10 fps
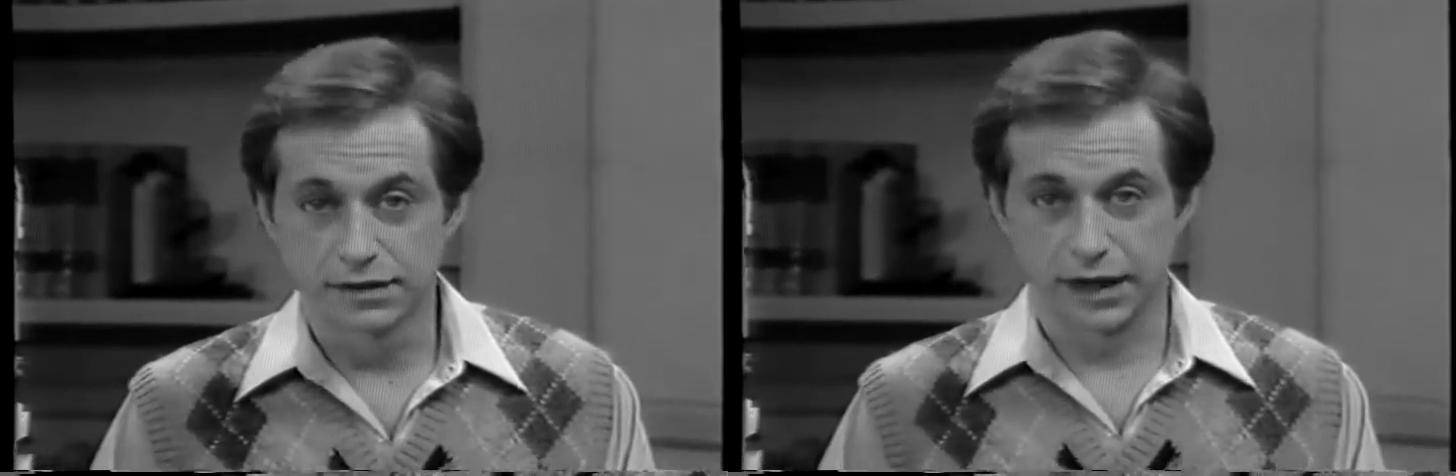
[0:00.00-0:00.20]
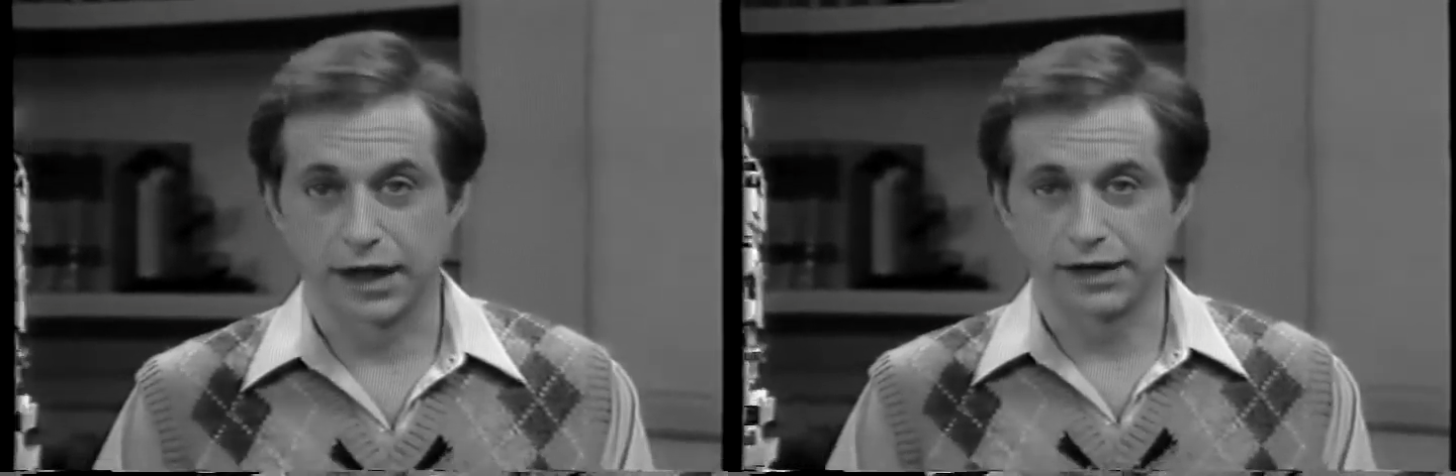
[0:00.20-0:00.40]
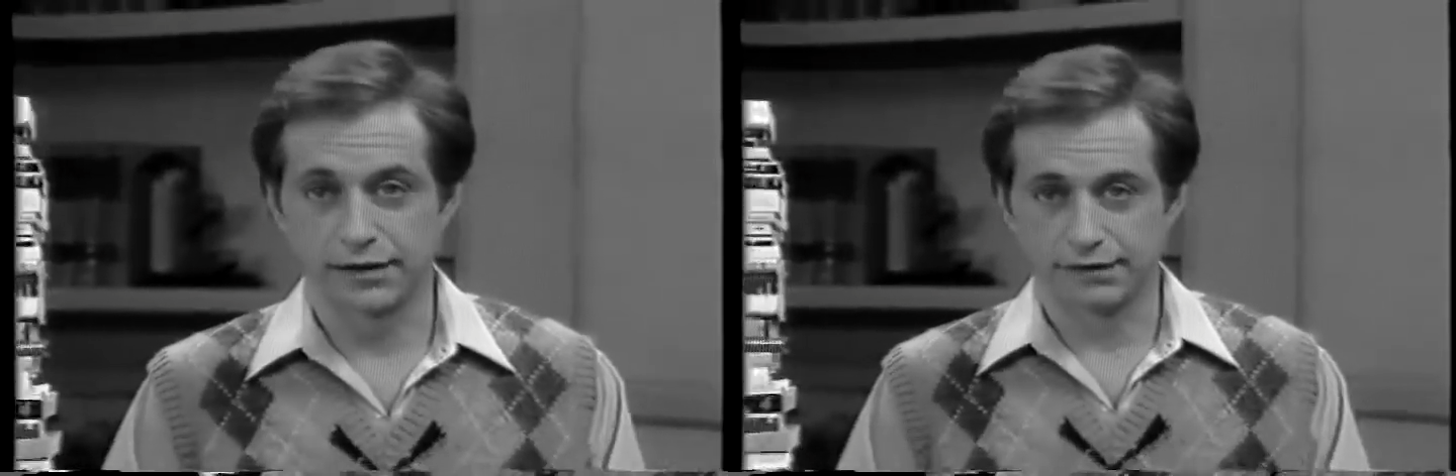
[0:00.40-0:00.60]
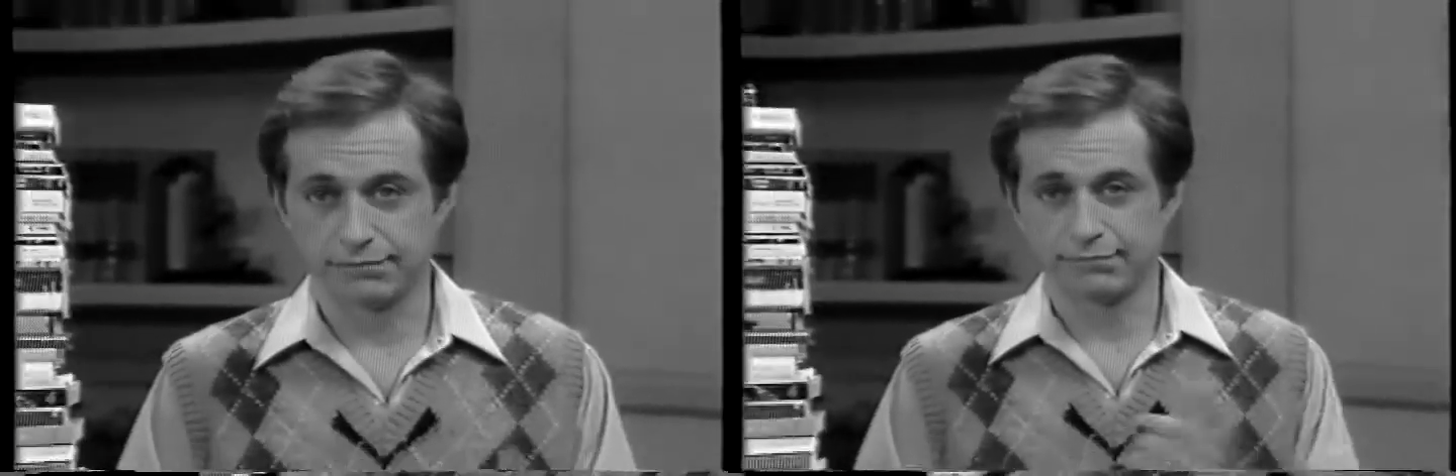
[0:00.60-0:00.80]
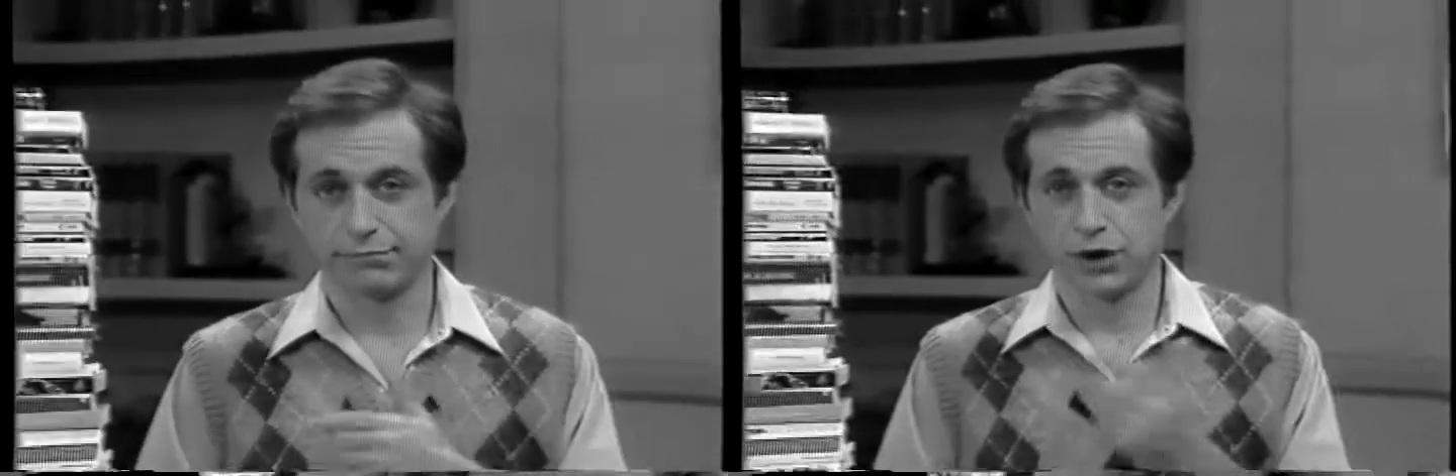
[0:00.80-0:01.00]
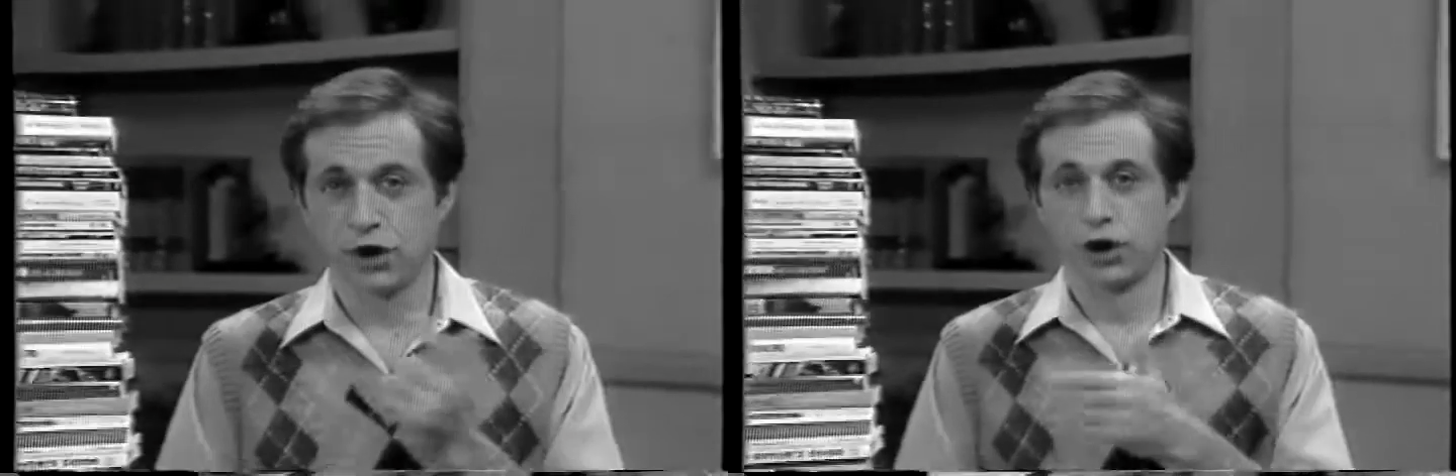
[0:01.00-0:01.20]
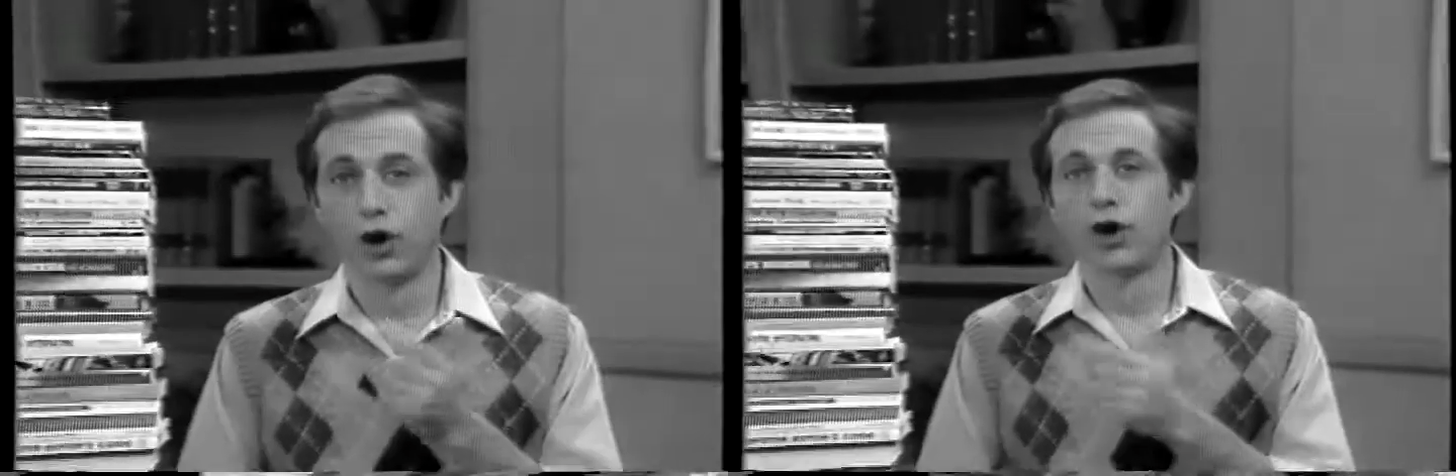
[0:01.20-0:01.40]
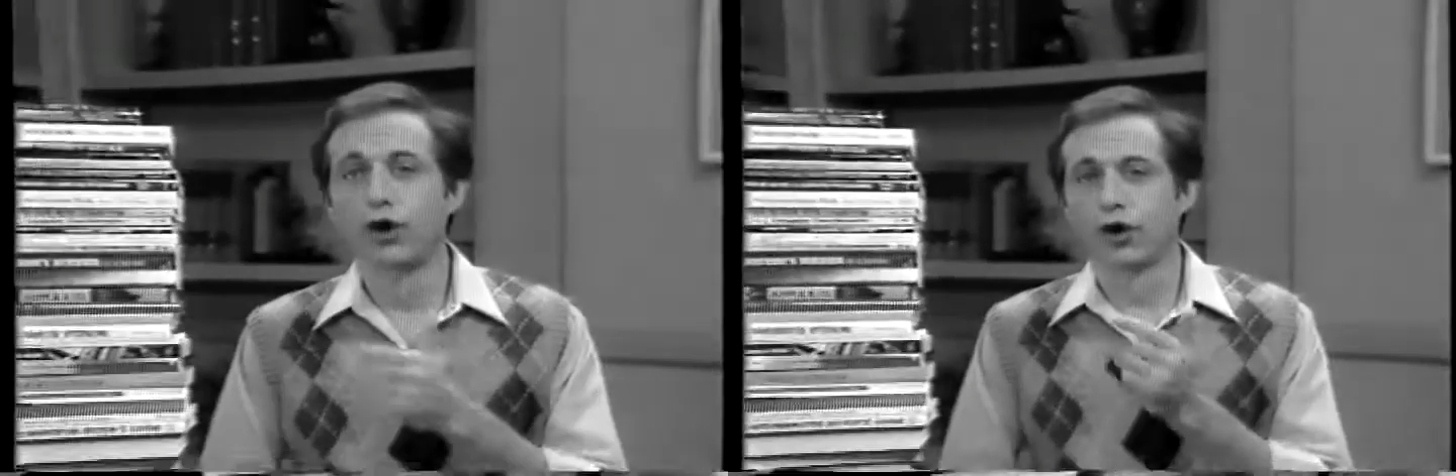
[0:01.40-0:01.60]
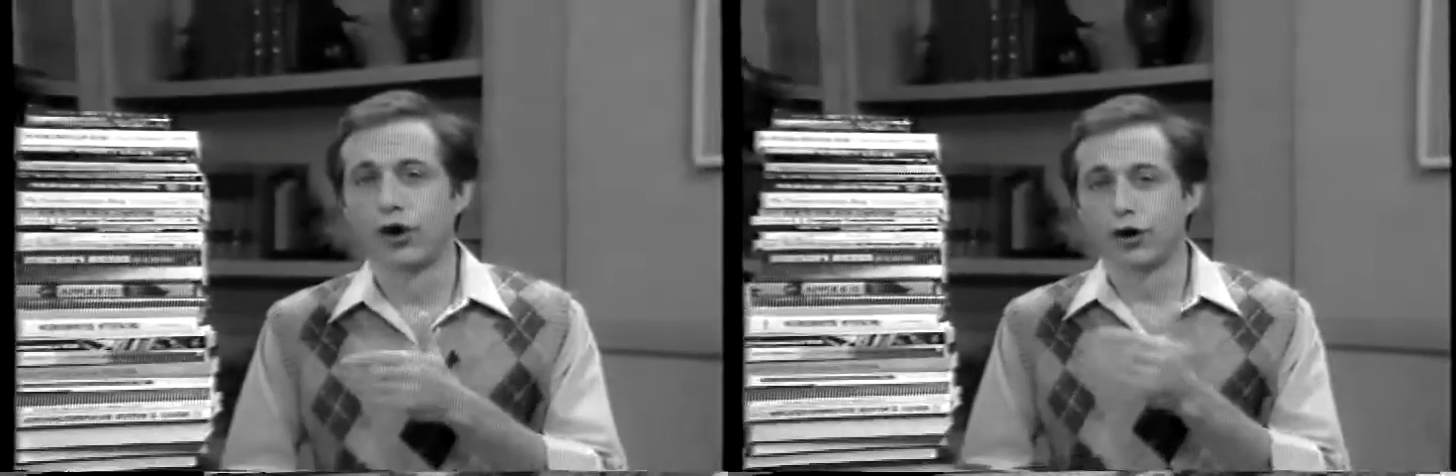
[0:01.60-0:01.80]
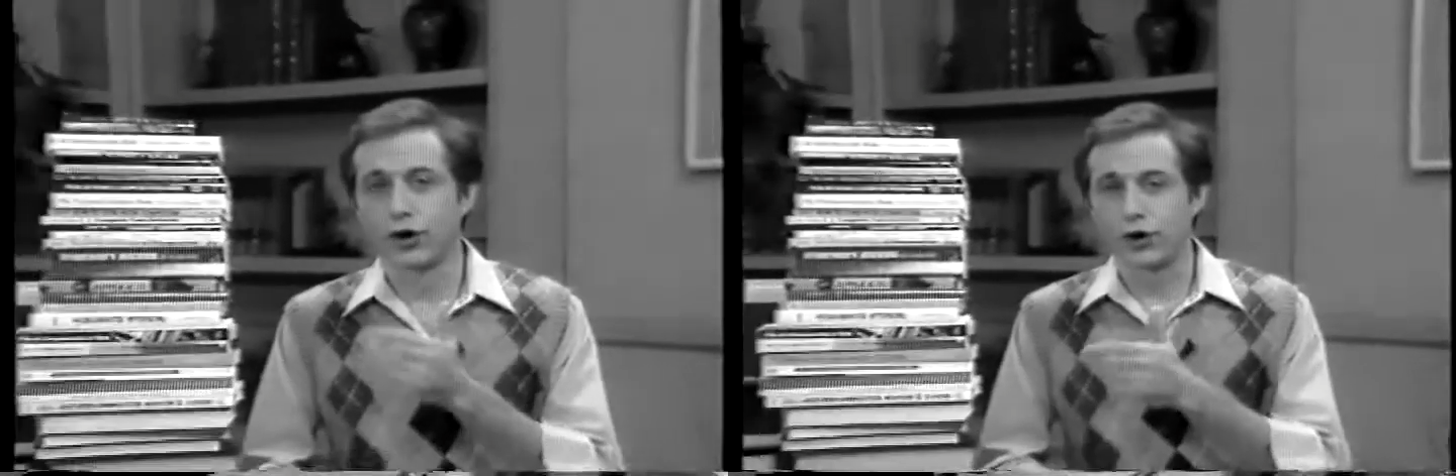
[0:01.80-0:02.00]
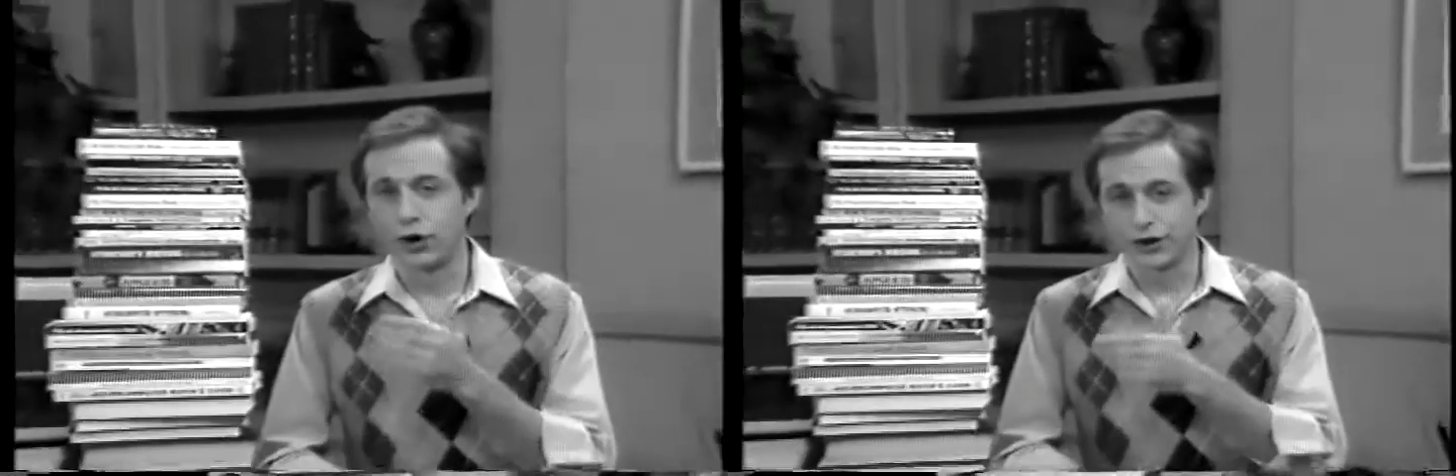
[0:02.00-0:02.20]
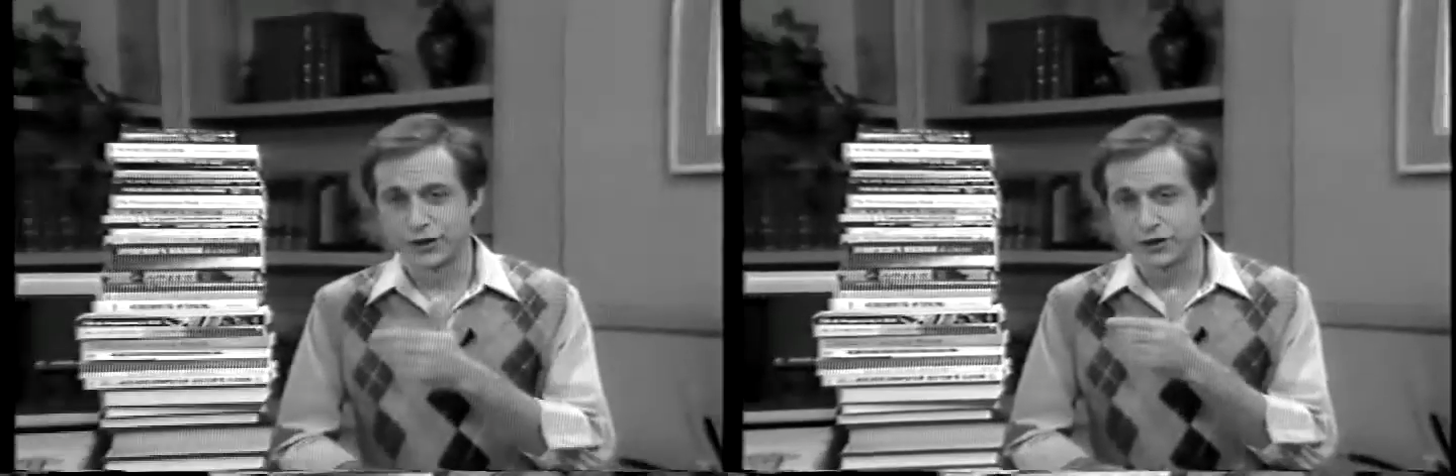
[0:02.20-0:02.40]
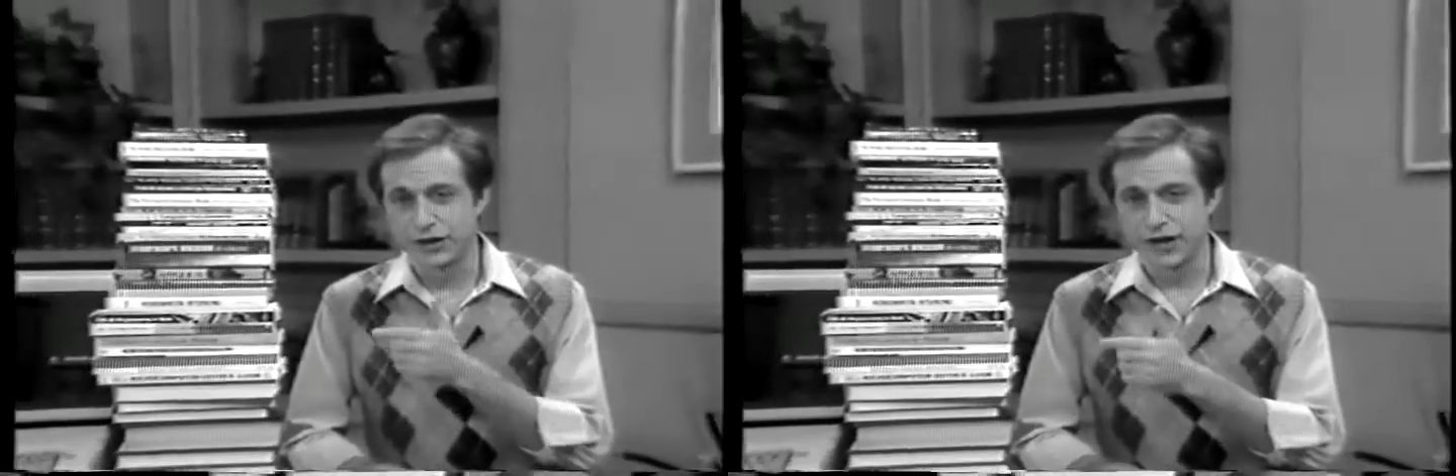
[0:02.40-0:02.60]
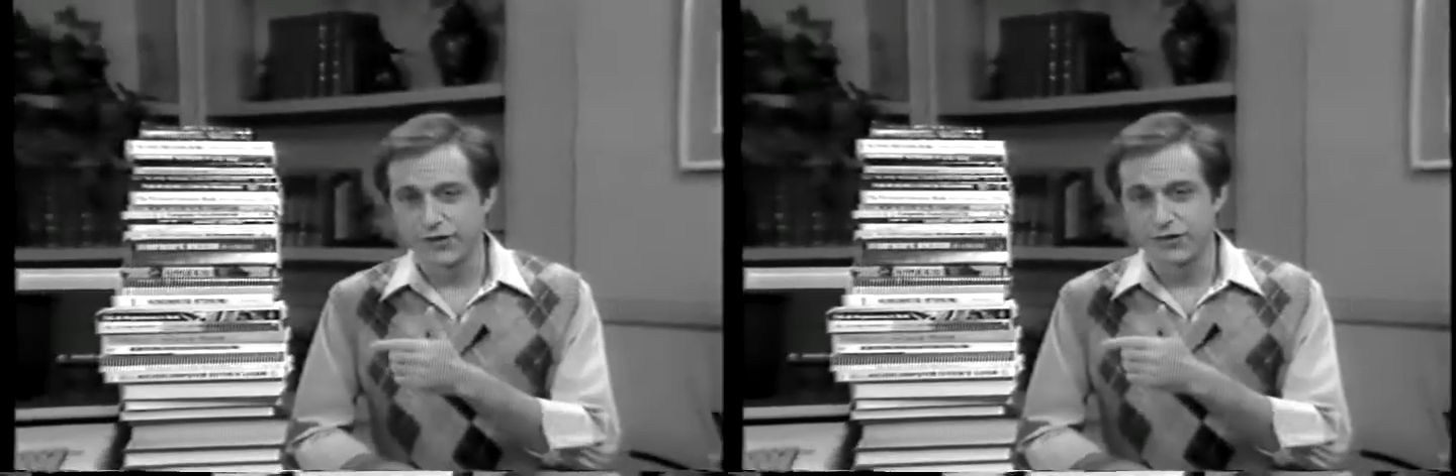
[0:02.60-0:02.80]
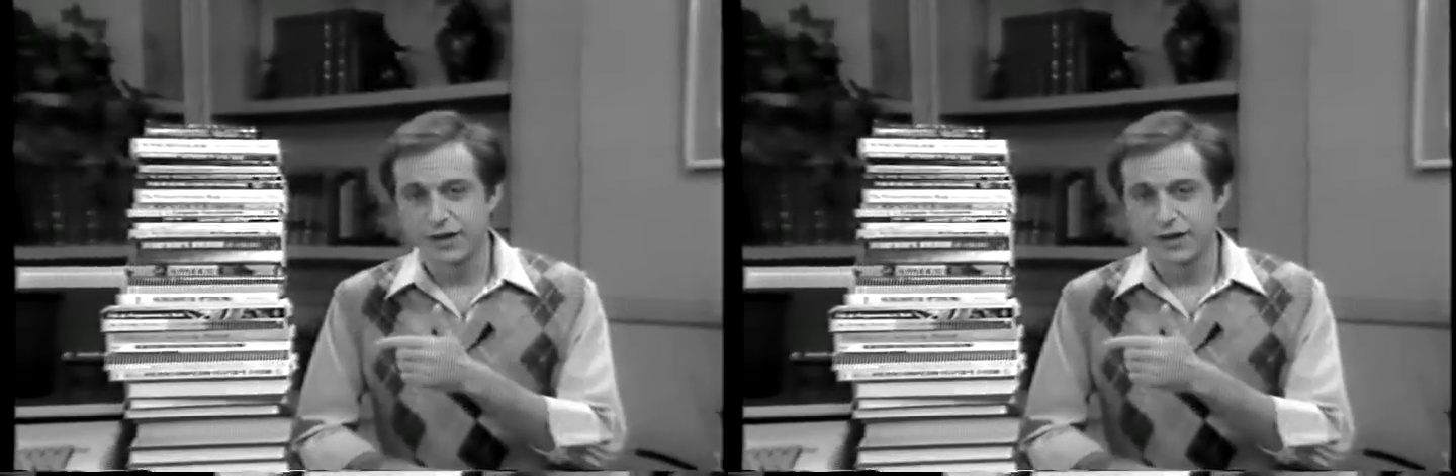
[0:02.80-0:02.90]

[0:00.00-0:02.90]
Hey, look at all this stuff.